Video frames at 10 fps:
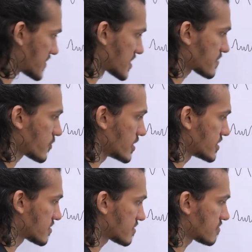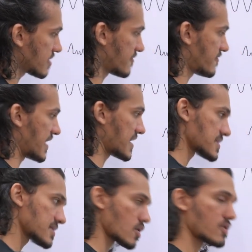this point, if vagus
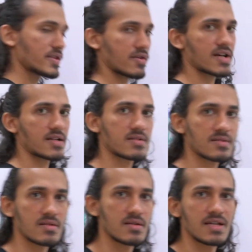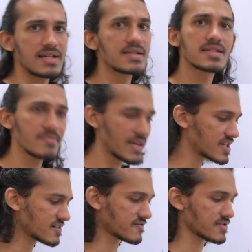is also cut, doesn't make a
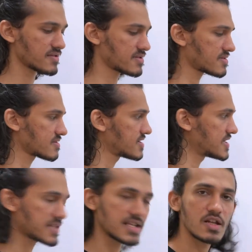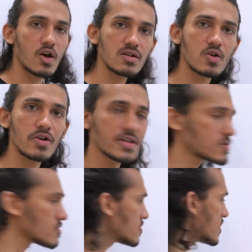difference. It's still not going to